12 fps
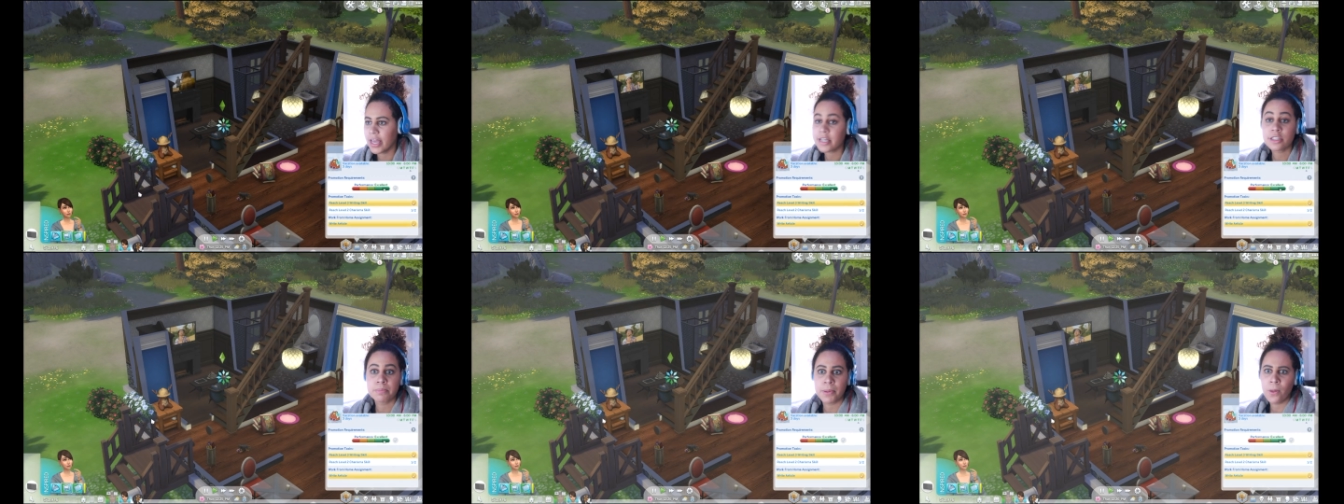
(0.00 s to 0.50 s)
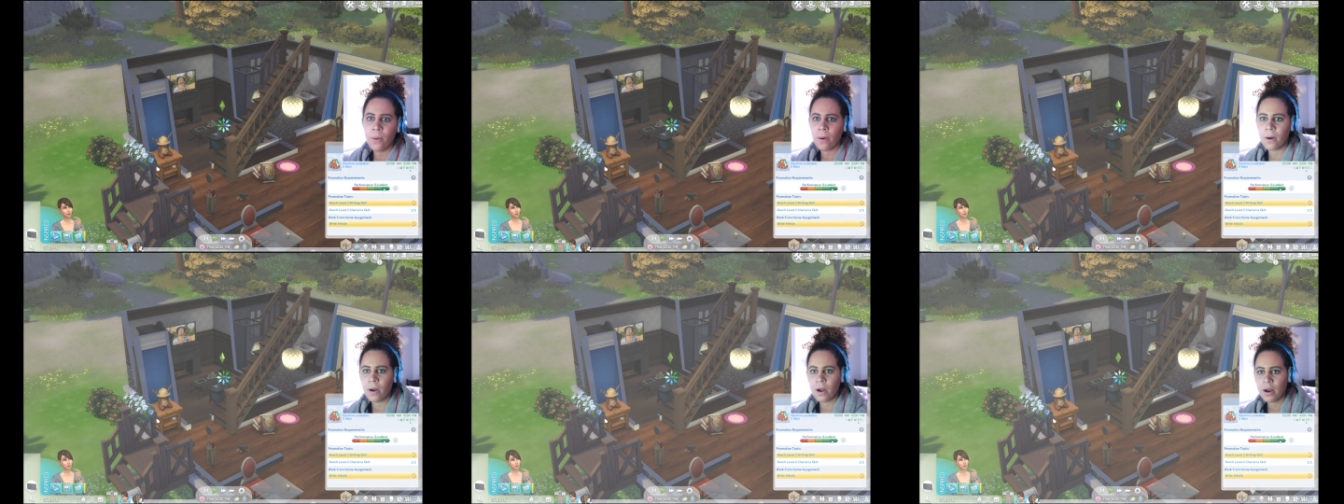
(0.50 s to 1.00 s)

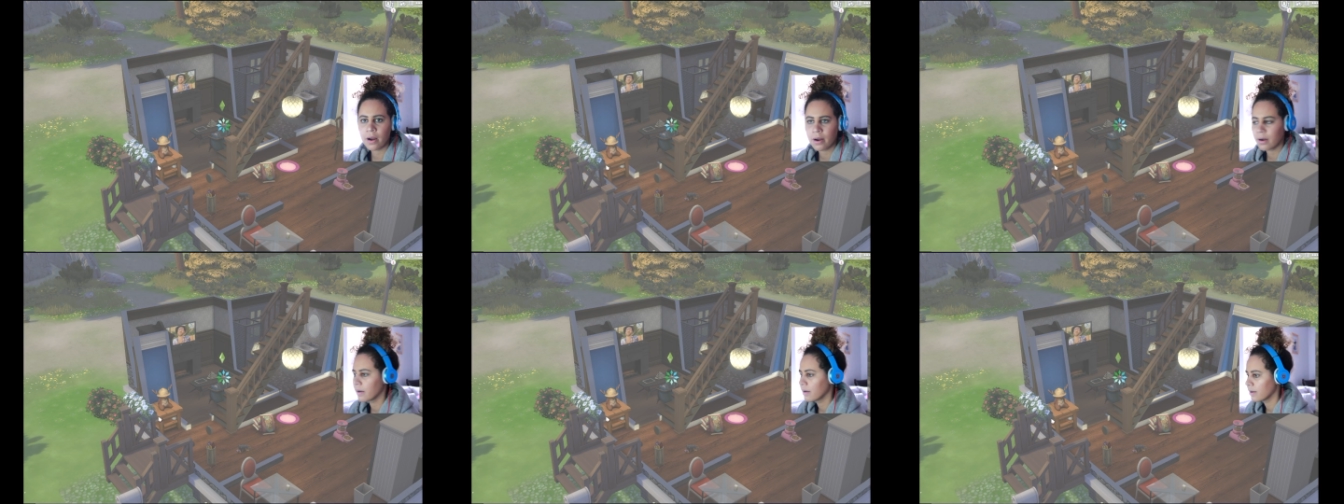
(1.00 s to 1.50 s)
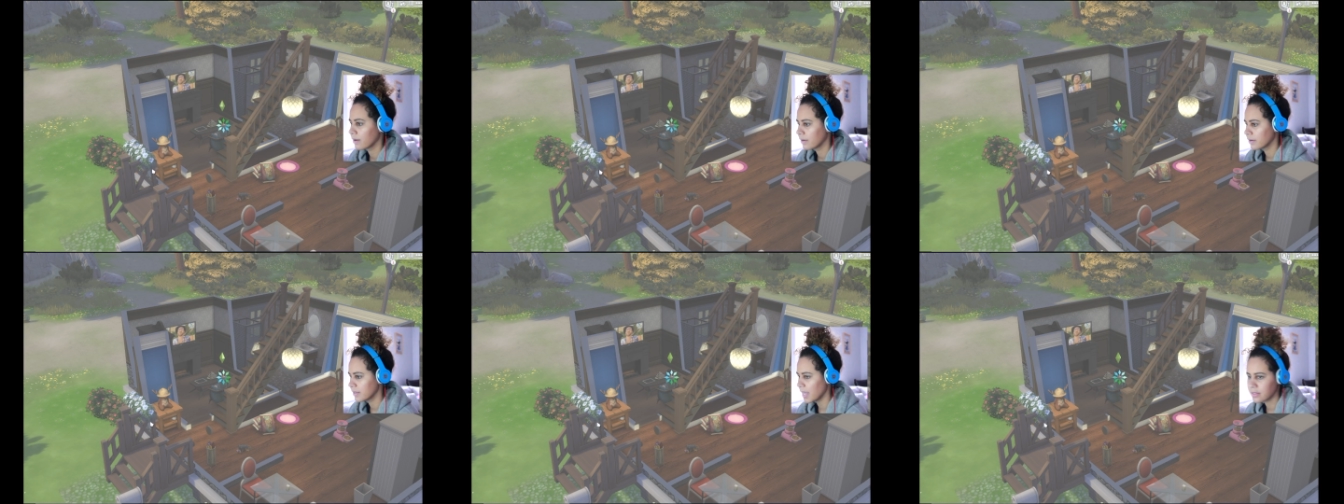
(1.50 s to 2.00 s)
explore.
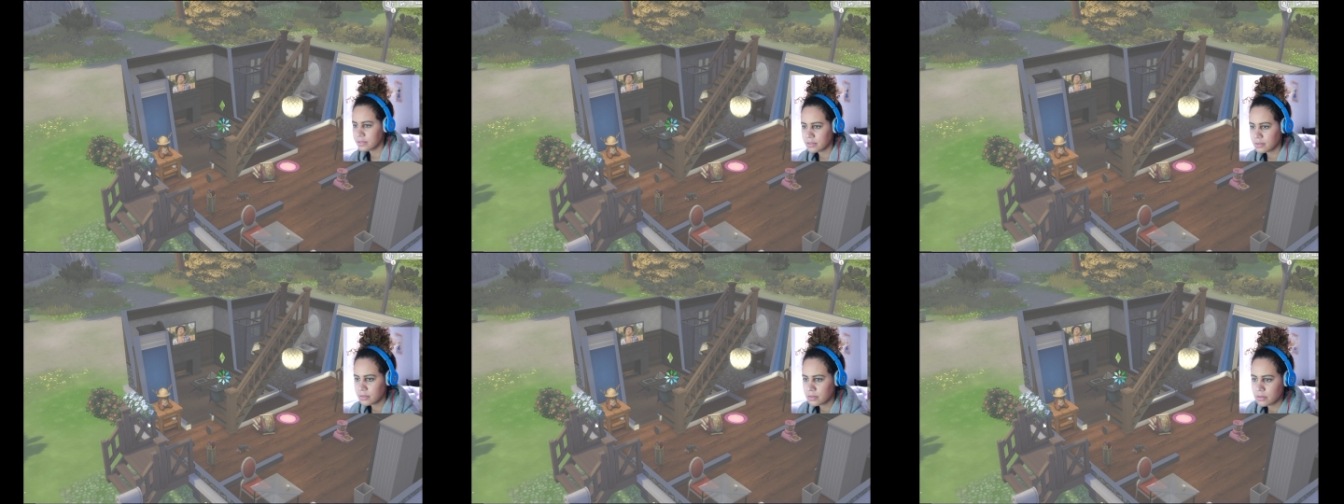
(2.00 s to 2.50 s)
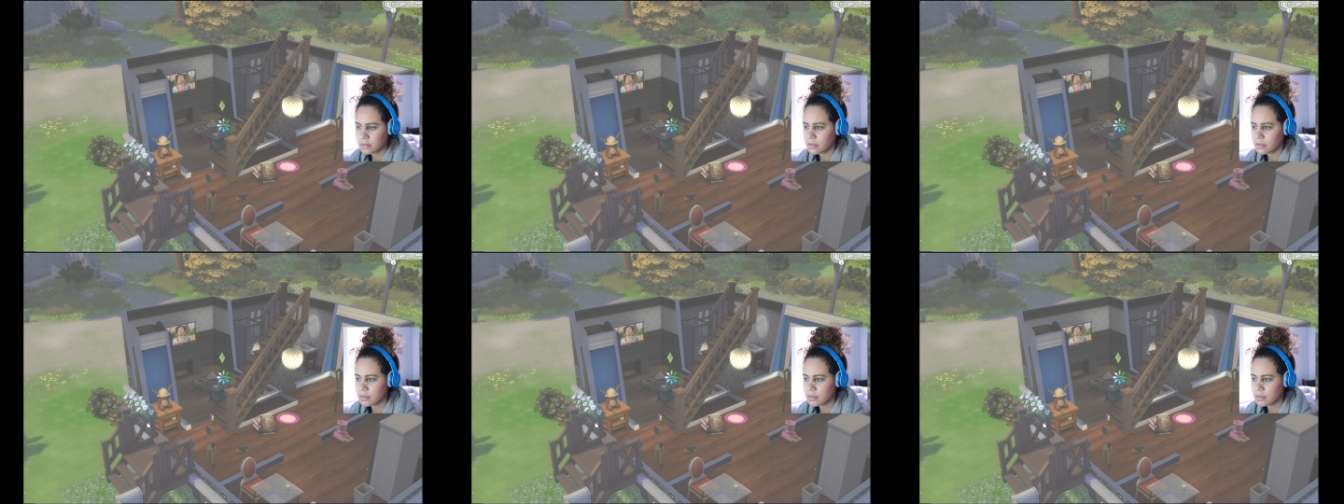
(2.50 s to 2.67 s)
Yes.